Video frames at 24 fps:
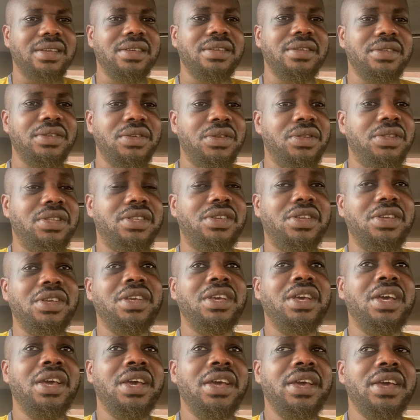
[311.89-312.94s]

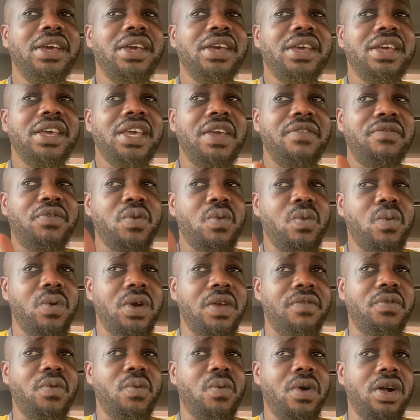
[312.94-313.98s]
if
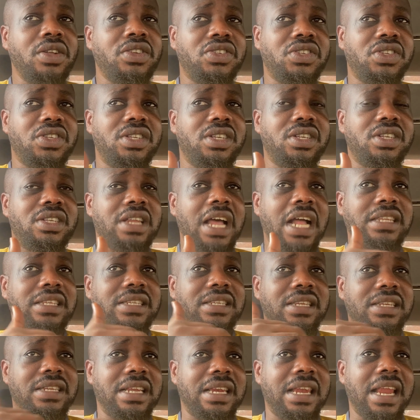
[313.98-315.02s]
you watch
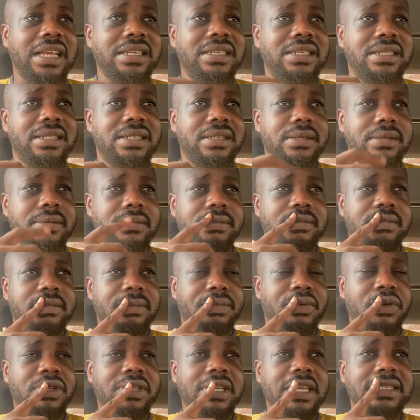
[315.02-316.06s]
the last
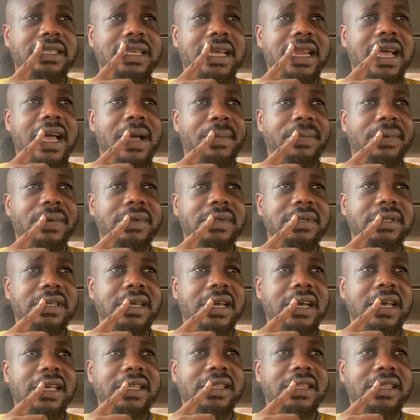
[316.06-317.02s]
protest that happened, I